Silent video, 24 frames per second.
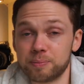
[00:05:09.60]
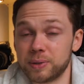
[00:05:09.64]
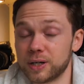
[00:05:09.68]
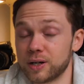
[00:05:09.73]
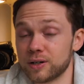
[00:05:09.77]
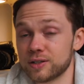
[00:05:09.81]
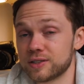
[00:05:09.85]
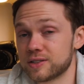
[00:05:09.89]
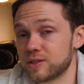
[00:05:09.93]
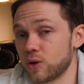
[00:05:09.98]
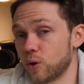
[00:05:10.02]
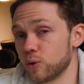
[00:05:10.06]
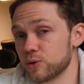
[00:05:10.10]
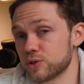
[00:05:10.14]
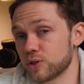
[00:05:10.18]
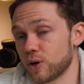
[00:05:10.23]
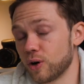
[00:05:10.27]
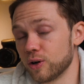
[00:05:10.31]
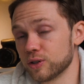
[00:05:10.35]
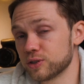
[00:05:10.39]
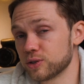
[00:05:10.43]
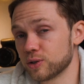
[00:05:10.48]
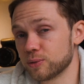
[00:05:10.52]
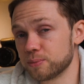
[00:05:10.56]
because those
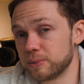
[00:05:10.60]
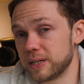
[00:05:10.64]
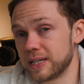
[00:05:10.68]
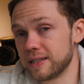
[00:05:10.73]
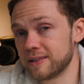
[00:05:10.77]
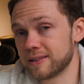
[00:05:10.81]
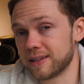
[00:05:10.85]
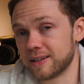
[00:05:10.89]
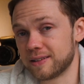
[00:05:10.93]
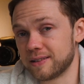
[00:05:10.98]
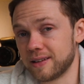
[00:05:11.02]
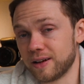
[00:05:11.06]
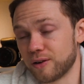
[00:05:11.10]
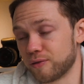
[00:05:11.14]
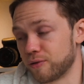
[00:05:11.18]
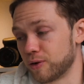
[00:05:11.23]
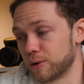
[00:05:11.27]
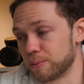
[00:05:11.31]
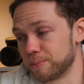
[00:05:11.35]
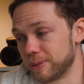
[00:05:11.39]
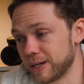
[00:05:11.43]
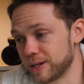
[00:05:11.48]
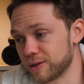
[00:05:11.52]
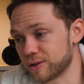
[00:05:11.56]
also mean that they're for a
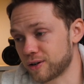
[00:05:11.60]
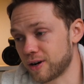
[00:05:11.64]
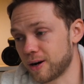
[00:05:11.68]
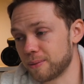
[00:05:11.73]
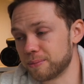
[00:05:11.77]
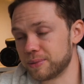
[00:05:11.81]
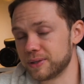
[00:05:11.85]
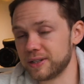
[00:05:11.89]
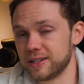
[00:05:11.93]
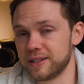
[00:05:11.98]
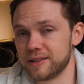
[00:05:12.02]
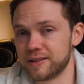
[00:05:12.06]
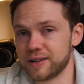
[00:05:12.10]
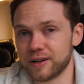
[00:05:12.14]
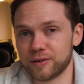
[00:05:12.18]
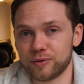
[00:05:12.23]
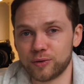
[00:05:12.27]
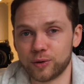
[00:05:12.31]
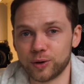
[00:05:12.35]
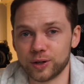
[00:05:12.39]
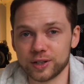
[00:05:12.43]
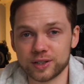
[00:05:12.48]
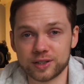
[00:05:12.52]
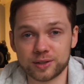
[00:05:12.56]
bigger company,
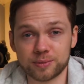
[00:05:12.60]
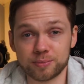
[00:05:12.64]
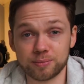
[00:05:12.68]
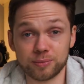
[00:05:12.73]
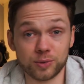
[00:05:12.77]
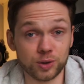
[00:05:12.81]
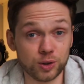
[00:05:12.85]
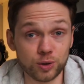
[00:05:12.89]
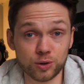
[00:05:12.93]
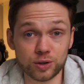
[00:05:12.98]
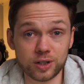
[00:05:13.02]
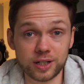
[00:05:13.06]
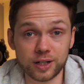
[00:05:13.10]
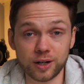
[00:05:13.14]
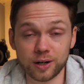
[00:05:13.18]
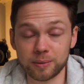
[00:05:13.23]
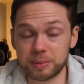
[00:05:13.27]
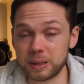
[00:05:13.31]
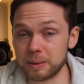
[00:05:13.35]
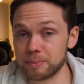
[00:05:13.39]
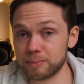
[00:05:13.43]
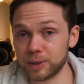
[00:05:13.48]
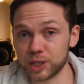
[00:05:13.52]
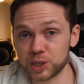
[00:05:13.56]
therefore it's usually going to
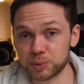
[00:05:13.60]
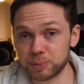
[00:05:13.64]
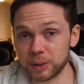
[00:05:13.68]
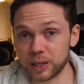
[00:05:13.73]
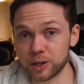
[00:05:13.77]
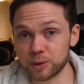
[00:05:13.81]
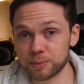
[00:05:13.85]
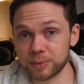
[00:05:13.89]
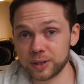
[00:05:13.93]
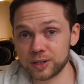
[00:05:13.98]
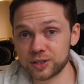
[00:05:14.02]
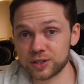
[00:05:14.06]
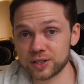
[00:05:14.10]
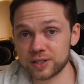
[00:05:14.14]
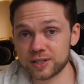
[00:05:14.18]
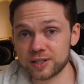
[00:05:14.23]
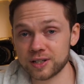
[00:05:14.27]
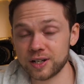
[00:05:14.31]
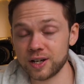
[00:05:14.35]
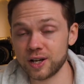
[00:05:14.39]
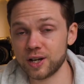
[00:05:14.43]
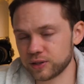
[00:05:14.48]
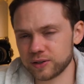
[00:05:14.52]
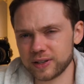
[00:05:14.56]
be much bigger budgets.
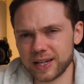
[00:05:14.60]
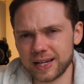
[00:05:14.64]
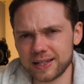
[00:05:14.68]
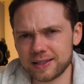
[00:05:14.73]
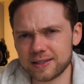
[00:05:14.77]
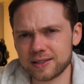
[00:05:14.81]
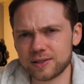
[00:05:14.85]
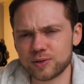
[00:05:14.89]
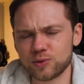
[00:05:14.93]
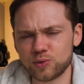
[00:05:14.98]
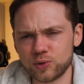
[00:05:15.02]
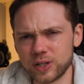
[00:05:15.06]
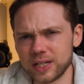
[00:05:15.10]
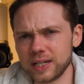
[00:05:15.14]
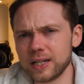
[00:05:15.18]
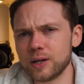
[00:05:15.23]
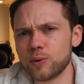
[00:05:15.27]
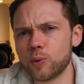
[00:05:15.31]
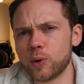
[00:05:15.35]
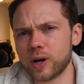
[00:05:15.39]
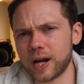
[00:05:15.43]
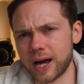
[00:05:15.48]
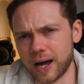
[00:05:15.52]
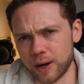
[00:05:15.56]
So that's really
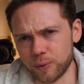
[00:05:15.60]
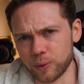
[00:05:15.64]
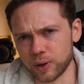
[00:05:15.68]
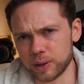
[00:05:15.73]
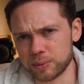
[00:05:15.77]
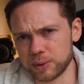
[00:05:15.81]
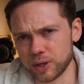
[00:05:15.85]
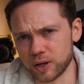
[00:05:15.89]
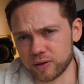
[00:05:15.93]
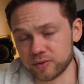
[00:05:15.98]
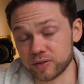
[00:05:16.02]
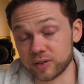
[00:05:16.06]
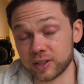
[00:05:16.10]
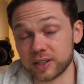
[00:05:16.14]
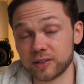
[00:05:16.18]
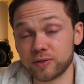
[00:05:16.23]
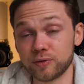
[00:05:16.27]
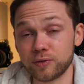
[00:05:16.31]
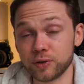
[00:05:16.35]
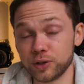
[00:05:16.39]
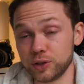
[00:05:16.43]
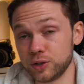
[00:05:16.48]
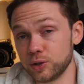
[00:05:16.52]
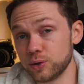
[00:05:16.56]
what I want to be offering.
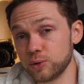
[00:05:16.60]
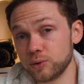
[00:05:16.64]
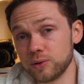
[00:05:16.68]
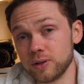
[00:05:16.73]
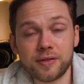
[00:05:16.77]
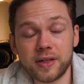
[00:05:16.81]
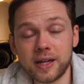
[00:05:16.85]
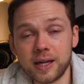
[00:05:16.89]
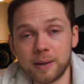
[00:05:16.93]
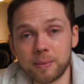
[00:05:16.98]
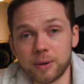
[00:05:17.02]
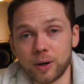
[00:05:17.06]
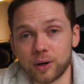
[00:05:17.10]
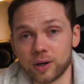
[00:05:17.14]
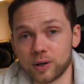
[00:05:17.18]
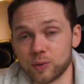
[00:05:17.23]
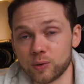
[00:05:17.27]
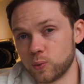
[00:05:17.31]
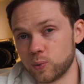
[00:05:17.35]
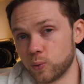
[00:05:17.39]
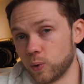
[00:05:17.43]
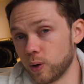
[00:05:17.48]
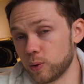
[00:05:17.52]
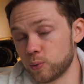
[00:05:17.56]
For you, think about
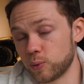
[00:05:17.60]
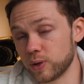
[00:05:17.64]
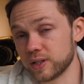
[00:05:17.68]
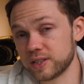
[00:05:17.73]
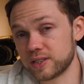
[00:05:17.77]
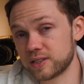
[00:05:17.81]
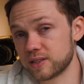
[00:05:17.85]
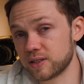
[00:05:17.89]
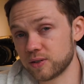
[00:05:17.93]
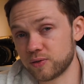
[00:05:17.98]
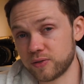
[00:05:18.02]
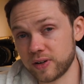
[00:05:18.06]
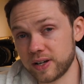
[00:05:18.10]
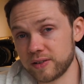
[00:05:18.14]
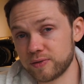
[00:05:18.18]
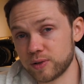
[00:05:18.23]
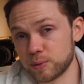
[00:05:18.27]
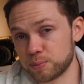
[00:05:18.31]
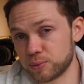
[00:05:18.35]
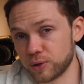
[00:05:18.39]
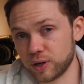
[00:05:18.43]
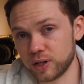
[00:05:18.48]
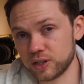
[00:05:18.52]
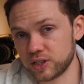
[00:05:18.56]
What was the
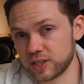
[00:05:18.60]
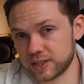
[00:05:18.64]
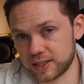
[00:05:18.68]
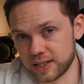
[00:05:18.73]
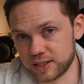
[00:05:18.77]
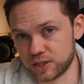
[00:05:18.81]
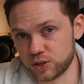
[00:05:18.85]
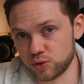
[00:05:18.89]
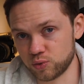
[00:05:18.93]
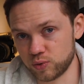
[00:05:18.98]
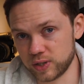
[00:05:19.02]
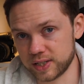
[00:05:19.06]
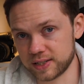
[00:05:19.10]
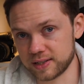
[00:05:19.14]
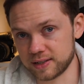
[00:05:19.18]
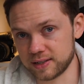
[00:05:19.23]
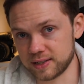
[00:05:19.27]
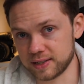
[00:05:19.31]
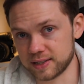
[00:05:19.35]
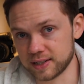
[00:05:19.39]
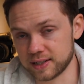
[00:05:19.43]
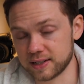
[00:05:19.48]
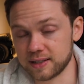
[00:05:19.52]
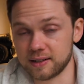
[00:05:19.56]
favorite project that you recently
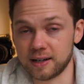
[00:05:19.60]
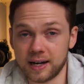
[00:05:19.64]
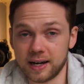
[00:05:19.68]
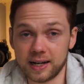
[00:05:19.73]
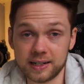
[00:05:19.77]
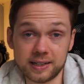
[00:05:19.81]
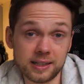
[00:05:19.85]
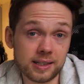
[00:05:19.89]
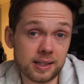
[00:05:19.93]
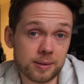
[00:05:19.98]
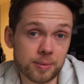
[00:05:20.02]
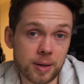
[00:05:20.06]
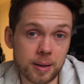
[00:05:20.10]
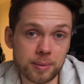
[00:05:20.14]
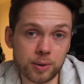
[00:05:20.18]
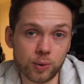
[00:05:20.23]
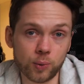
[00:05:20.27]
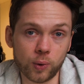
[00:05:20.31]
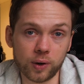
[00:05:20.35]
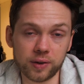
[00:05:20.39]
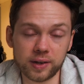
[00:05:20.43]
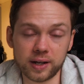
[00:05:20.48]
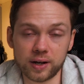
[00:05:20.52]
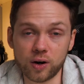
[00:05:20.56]
did? Ideally, maybe
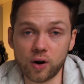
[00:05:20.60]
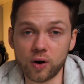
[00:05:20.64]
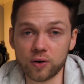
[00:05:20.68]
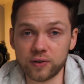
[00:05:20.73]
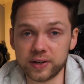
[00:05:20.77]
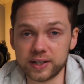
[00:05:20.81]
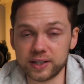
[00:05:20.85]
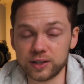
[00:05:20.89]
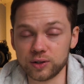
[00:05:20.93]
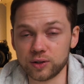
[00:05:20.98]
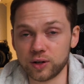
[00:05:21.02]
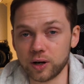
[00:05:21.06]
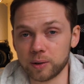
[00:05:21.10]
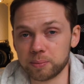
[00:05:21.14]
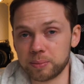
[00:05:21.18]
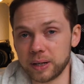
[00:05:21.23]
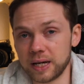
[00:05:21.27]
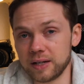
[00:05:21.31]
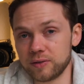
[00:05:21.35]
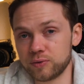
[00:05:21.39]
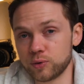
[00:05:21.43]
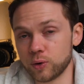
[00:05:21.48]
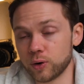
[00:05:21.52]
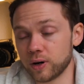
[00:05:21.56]
one that already you got
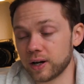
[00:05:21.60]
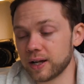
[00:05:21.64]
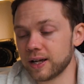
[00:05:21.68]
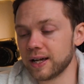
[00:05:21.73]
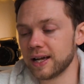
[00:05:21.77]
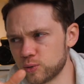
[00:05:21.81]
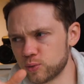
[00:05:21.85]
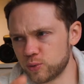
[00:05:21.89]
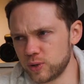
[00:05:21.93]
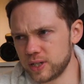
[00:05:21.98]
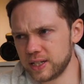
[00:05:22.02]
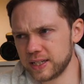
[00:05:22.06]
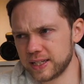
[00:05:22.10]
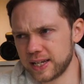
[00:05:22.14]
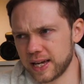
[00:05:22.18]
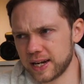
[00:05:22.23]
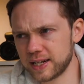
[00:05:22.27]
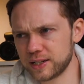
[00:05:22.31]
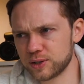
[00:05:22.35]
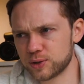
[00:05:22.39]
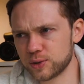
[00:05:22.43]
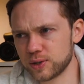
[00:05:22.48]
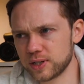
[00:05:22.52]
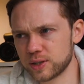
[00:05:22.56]
paid for. Really get
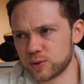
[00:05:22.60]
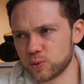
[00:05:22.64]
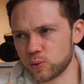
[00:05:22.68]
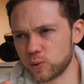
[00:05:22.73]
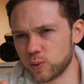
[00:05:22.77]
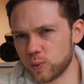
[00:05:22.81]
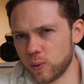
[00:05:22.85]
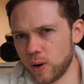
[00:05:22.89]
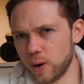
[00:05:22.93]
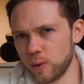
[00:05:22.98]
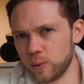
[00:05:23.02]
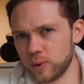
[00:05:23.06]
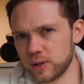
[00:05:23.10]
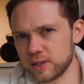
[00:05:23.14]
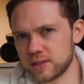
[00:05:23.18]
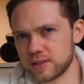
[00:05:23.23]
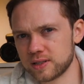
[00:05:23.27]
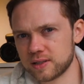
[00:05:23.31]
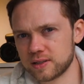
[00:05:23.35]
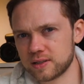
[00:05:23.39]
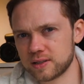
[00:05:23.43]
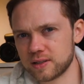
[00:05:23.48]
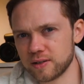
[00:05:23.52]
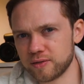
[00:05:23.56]
into it. What
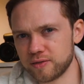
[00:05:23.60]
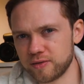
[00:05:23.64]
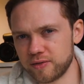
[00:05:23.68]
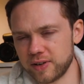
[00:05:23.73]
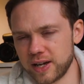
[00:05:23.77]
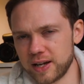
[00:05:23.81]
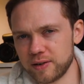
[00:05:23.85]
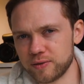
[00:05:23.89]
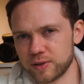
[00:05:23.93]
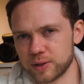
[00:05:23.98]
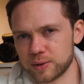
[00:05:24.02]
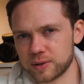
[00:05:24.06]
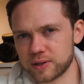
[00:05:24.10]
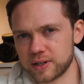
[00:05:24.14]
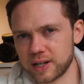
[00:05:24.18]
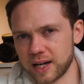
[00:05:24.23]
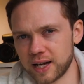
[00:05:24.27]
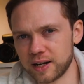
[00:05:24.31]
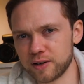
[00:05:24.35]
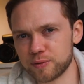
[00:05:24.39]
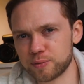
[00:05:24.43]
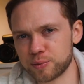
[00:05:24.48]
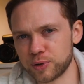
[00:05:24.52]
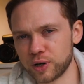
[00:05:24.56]
was the favorite
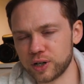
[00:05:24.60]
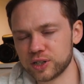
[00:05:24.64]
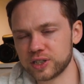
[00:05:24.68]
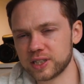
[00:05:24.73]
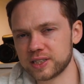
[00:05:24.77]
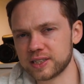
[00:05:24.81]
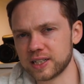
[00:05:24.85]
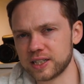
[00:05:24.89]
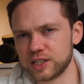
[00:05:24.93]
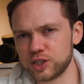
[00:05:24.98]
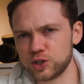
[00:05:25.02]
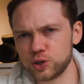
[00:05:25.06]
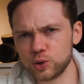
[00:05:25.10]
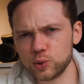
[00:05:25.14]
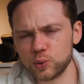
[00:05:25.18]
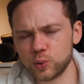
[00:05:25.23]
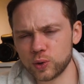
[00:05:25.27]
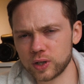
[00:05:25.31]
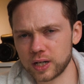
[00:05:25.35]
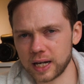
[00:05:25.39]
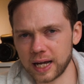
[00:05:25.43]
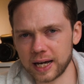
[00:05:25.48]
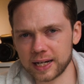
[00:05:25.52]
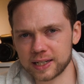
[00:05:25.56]
kind of project that you
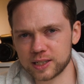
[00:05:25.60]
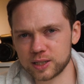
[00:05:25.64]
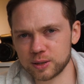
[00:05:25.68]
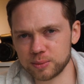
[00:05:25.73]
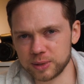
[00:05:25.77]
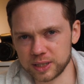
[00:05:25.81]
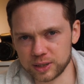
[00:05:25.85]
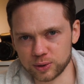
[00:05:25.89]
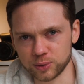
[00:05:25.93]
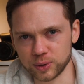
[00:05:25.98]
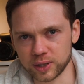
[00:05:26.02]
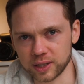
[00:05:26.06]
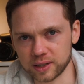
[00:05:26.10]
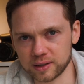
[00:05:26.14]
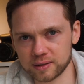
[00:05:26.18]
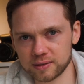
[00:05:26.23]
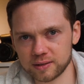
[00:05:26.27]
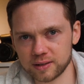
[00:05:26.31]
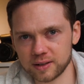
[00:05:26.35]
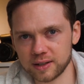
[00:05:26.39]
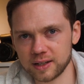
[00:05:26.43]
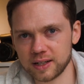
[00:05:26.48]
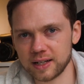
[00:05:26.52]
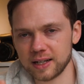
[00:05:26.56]
would like to be doing?
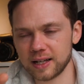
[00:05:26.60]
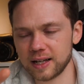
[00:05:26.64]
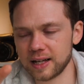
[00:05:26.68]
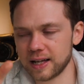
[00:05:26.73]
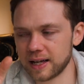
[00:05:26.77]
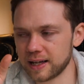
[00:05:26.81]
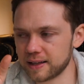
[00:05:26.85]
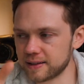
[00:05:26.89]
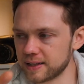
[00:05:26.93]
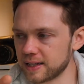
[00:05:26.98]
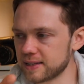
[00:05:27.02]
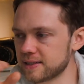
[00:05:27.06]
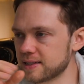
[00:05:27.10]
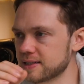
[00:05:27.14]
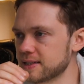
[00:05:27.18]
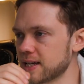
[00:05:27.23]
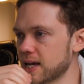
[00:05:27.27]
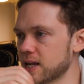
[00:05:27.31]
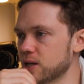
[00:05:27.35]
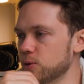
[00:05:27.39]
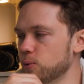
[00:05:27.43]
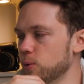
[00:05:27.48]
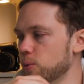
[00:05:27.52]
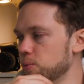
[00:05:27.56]
And that's
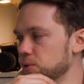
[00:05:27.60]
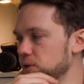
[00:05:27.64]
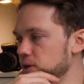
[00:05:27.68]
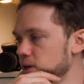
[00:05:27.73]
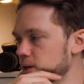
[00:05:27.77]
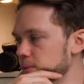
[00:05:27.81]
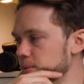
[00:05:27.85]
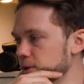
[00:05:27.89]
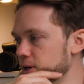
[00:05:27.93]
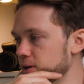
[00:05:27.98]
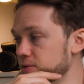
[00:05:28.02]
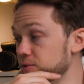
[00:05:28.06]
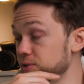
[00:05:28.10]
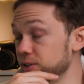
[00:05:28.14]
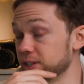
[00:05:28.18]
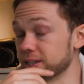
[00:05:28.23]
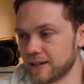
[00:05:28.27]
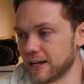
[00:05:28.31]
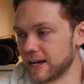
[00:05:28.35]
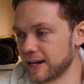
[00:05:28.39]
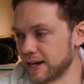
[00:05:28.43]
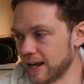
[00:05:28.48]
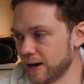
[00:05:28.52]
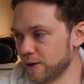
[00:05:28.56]
exactly what we're going to be offering.
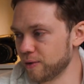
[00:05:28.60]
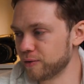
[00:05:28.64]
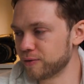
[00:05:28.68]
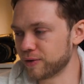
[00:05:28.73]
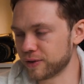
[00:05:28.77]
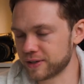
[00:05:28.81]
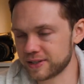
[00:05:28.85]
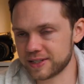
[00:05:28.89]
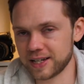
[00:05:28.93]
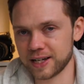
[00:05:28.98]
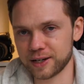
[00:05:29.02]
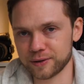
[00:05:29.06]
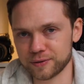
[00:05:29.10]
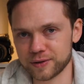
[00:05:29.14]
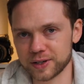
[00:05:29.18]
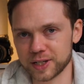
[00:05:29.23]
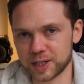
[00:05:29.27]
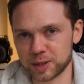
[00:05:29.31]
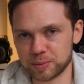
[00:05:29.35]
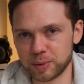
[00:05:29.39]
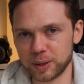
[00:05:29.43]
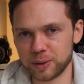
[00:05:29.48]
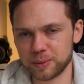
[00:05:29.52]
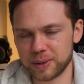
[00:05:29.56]
And now, for the sake of the
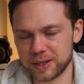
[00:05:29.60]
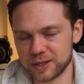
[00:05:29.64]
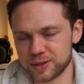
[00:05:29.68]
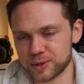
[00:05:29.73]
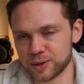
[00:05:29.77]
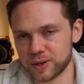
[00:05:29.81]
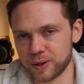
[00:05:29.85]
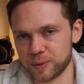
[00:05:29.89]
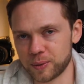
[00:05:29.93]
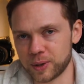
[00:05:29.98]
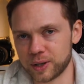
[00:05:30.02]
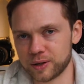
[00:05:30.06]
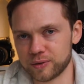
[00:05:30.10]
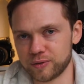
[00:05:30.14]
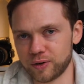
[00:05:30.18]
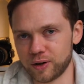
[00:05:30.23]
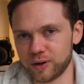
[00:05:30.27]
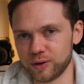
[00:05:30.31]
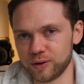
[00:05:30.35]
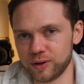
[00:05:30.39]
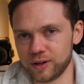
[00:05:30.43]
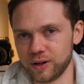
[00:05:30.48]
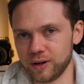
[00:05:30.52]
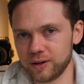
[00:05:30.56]
experiment, so that we can
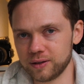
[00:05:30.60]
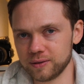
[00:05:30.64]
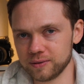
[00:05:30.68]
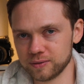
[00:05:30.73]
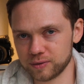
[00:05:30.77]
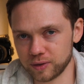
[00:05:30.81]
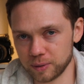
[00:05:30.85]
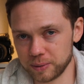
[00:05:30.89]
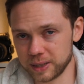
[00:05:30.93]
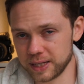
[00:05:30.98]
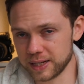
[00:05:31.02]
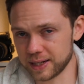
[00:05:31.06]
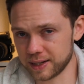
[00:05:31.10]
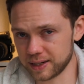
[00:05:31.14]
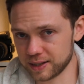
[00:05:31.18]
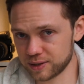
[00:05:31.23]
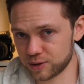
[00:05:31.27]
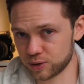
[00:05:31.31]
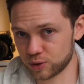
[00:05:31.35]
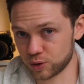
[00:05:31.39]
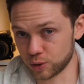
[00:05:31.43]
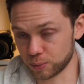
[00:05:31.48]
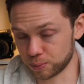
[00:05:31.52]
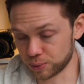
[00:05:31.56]
follow along, for me, it
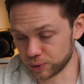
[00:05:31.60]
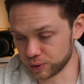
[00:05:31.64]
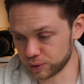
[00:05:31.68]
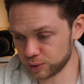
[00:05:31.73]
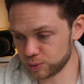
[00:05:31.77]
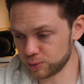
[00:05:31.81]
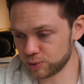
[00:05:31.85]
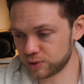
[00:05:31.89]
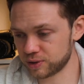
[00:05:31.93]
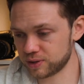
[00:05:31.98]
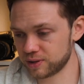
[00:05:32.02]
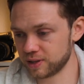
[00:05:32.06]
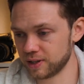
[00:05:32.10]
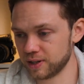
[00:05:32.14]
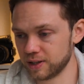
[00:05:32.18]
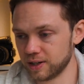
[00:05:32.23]
is to produce